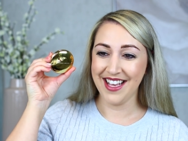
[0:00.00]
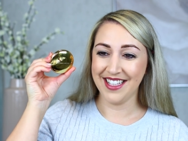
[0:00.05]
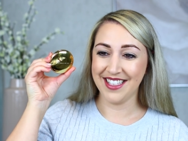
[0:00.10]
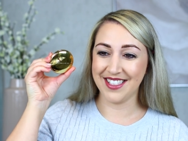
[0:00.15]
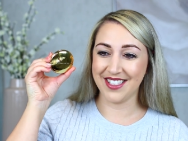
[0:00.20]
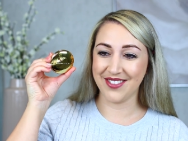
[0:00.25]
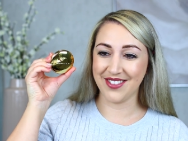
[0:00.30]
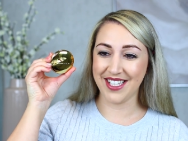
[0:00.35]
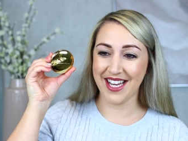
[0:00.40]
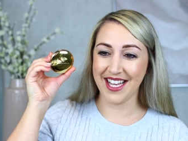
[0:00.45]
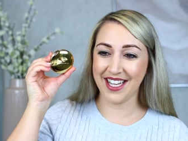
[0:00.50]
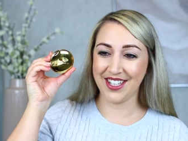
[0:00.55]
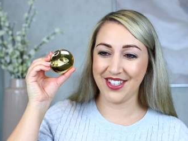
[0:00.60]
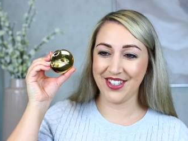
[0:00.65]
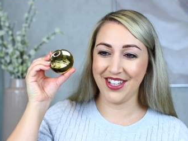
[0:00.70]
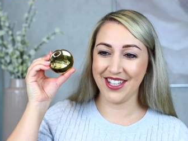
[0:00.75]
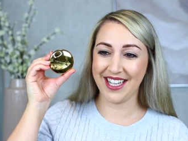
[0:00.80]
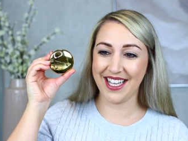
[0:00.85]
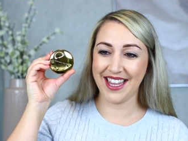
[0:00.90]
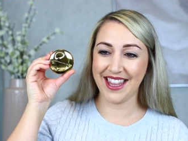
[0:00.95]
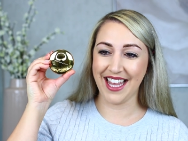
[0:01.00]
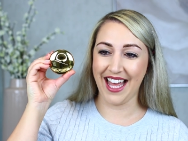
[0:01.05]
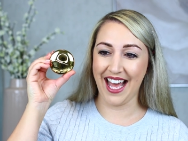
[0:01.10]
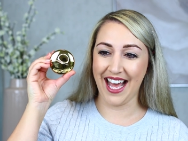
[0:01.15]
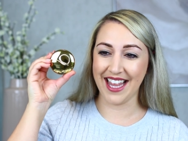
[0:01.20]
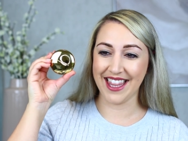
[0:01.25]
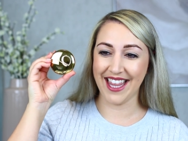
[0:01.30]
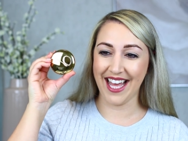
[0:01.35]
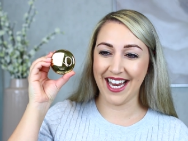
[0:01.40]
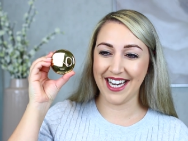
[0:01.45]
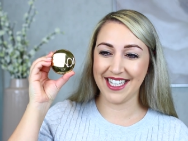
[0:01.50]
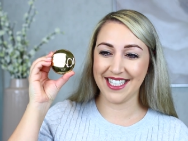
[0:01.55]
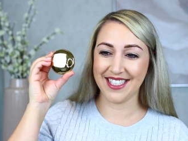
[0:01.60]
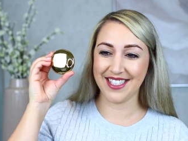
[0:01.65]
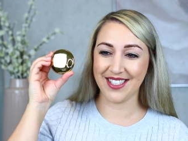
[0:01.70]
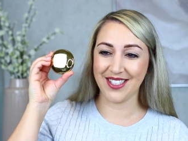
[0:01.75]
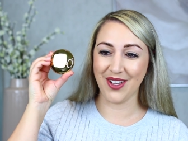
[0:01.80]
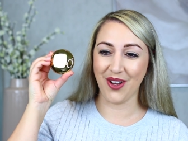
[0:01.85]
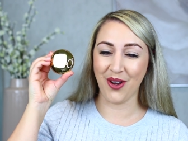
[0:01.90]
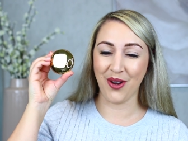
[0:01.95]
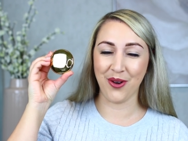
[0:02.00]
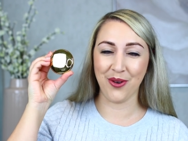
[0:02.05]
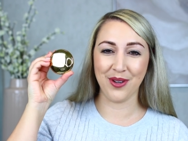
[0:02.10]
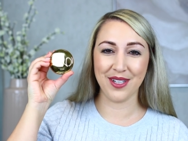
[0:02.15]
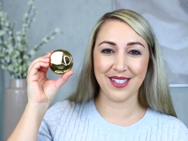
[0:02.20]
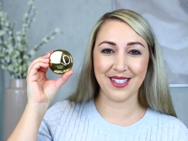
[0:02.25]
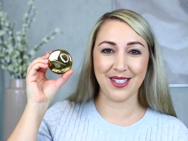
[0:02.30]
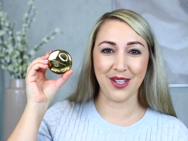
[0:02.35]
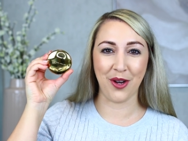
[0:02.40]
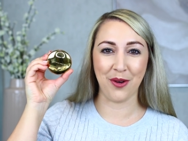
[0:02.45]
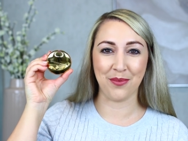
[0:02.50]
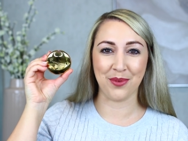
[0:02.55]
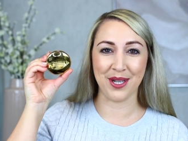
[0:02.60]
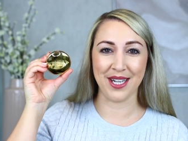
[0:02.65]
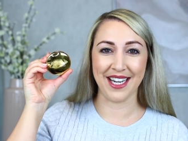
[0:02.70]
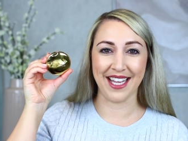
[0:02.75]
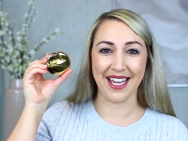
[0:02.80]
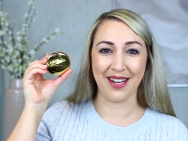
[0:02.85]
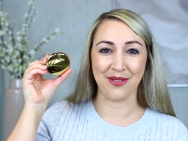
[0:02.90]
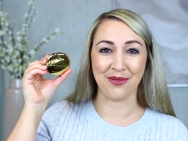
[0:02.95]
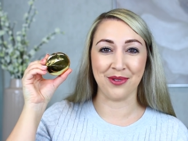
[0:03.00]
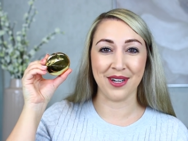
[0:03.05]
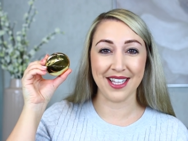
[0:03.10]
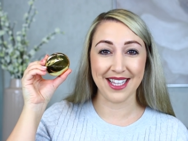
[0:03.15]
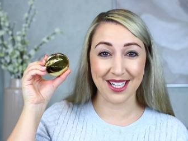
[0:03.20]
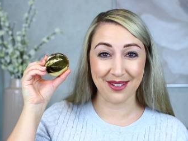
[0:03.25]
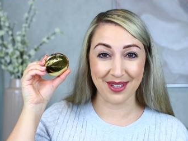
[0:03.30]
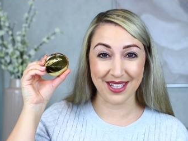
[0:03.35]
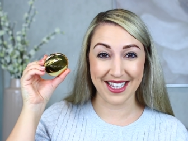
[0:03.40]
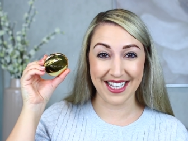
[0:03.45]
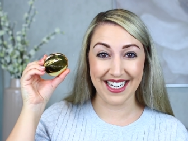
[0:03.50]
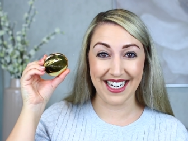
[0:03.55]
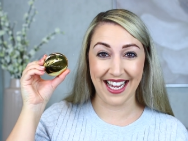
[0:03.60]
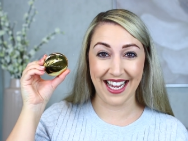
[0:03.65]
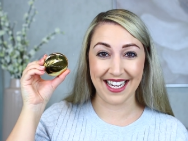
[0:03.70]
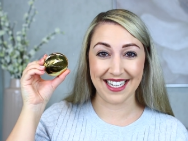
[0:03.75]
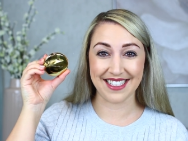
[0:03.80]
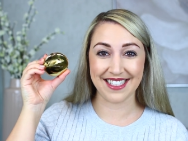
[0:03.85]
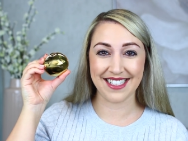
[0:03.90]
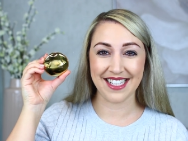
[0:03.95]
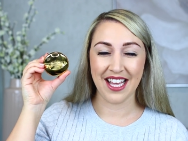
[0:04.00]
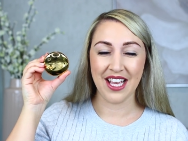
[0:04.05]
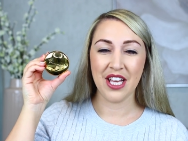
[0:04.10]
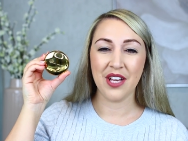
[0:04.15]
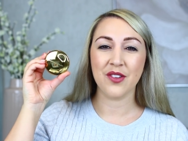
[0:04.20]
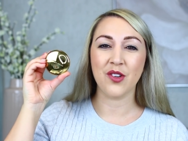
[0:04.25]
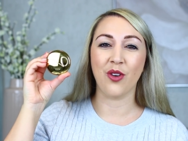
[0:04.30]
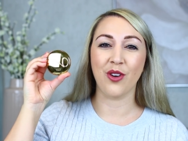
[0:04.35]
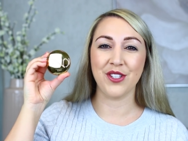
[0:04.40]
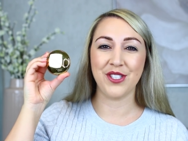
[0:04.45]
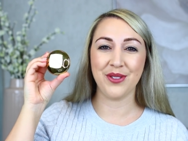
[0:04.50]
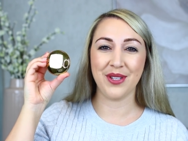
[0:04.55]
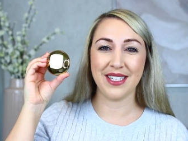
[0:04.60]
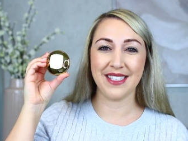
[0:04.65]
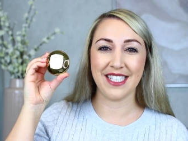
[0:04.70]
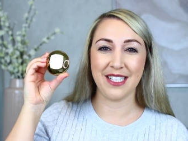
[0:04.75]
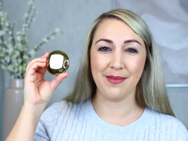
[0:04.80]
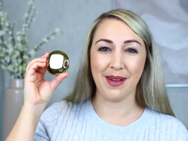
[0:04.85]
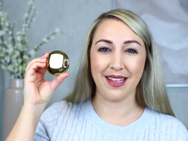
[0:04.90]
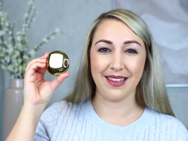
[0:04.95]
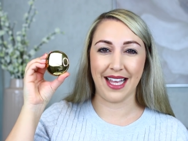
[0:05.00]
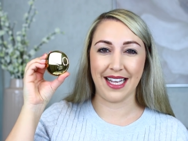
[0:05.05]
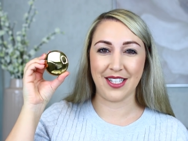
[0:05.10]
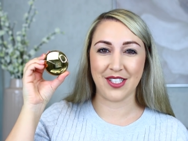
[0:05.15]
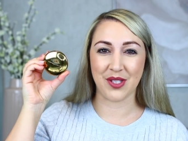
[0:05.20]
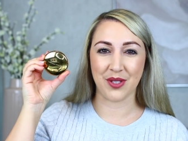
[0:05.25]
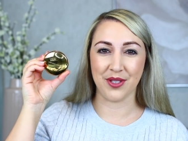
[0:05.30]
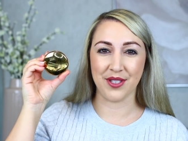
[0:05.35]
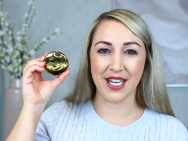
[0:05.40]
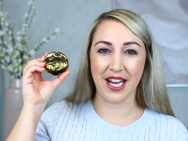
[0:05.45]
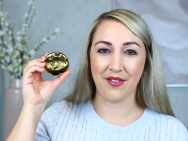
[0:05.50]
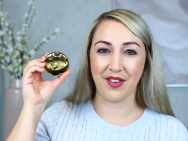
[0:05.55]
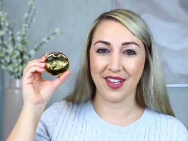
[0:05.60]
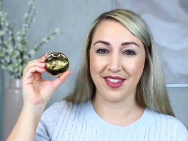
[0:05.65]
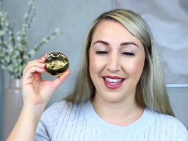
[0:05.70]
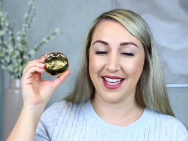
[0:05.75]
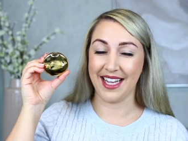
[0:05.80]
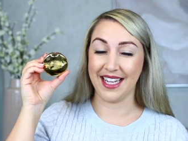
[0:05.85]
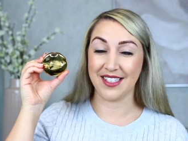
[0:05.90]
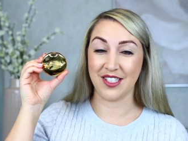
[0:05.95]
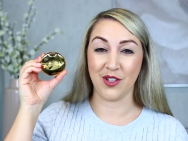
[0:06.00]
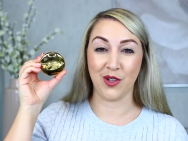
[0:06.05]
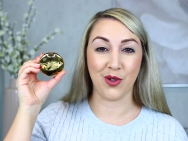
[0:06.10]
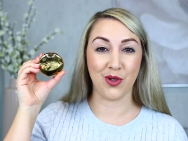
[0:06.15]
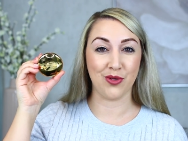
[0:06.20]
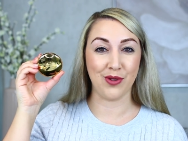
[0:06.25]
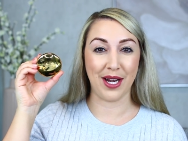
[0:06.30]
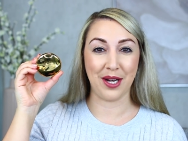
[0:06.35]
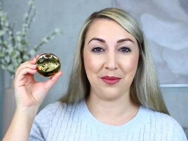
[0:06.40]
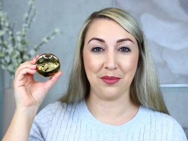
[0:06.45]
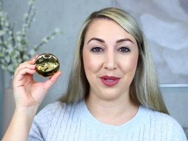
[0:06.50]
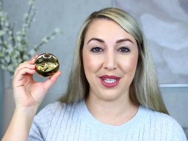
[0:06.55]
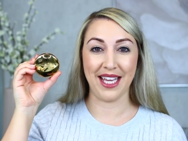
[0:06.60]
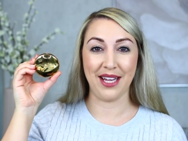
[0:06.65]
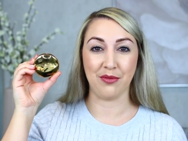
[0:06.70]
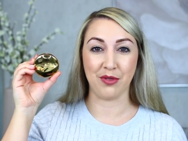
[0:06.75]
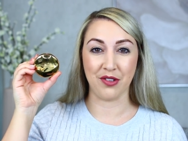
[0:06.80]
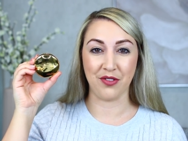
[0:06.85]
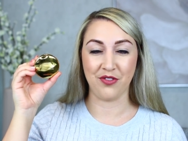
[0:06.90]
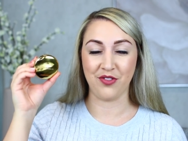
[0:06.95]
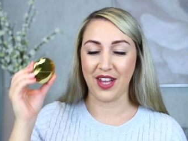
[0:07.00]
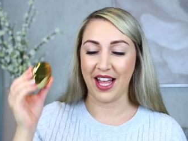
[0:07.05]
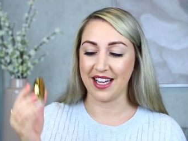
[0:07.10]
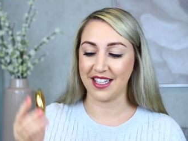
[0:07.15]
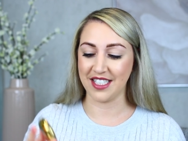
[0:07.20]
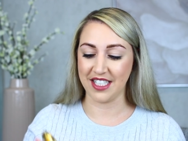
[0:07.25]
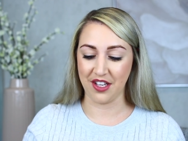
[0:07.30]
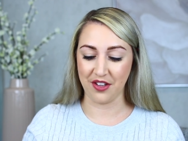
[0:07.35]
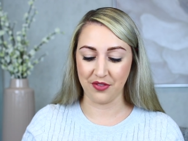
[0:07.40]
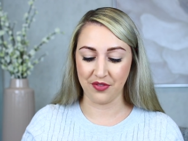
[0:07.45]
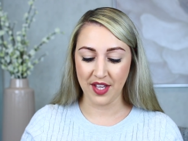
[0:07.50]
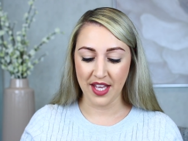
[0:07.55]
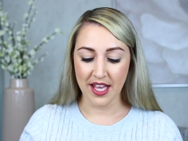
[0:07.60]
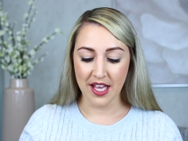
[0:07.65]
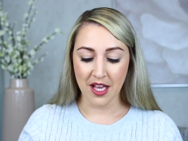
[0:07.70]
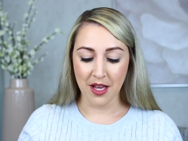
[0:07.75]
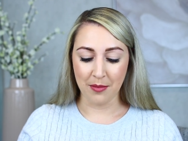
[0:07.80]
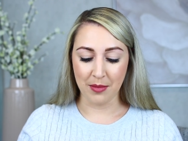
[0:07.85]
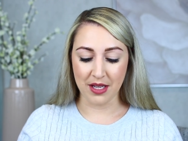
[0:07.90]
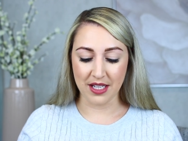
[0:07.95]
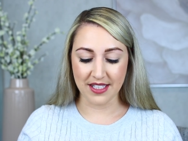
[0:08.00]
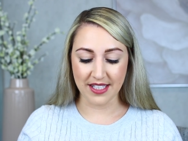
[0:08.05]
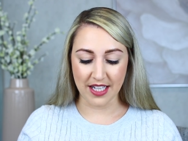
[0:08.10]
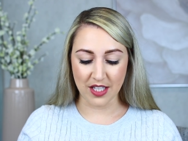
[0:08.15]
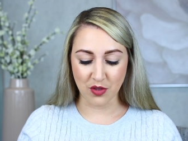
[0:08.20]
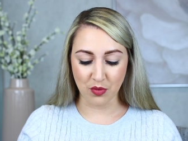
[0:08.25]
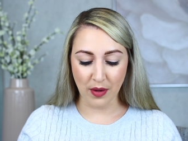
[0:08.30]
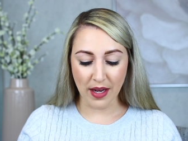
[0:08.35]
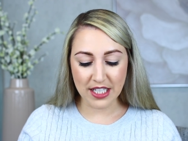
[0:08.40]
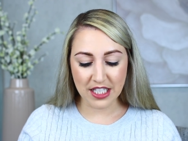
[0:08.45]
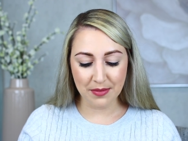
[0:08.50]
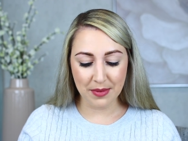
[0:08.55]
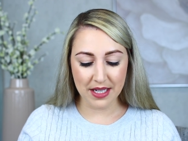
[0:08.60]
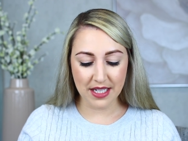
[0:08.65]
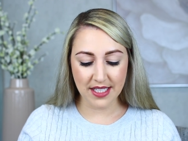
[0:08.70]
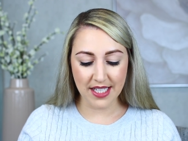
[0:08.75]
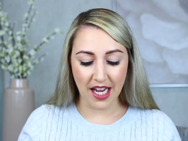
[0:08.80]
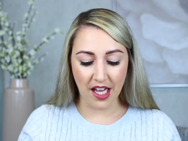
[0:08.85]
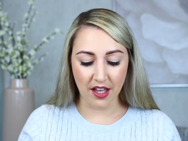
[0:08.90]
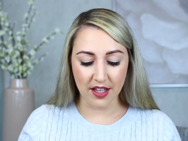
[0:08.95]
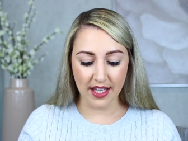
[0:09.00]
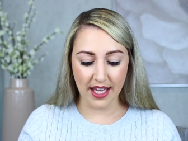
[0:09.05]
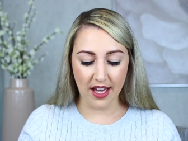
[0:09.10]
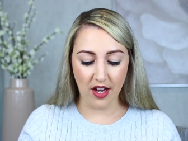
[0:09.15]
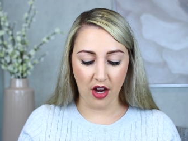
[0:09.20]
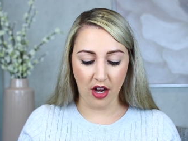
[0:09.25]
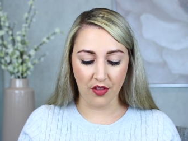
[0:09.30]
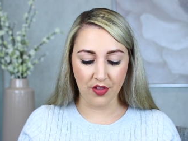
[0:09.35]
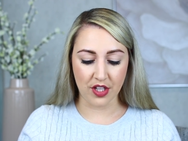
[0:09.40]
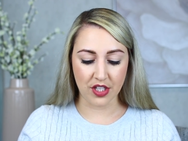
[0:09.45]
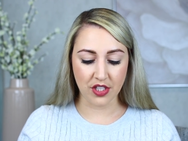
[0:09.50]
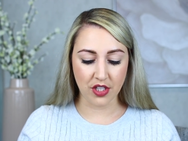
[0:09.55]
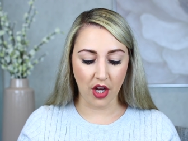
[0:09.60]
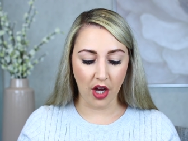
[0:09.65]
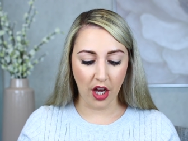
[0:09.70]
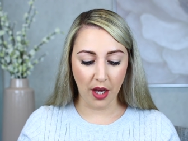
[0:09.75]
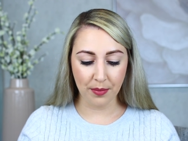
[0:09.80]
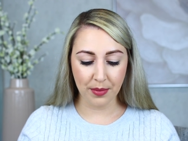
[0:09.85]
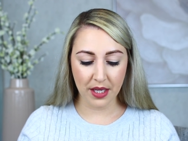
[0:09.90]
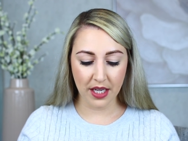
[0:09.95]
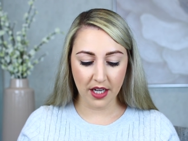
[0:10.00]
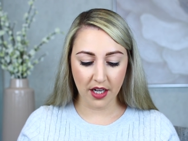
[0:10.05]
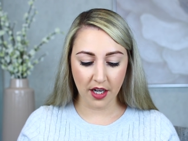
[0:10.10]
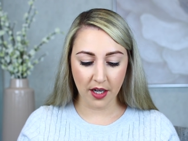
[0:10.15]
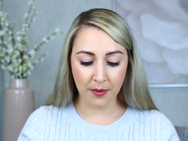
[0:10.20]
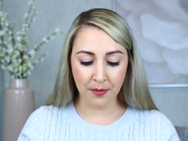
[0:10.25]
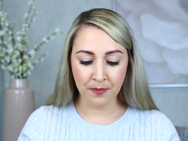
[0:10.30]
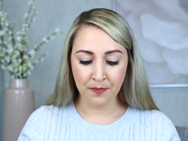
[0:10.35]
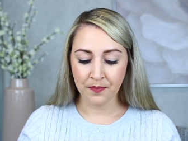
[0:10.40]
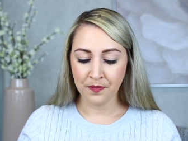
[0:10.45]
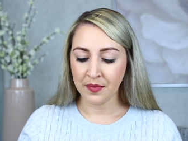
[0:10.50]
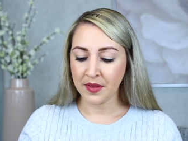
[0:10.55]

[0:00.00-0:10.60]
So take a look at that. That is so, so pretty. Really, really nice. Of course, you can see my lights through and everything. It's incredibly reflective, but it says Westman Atelier on the top here.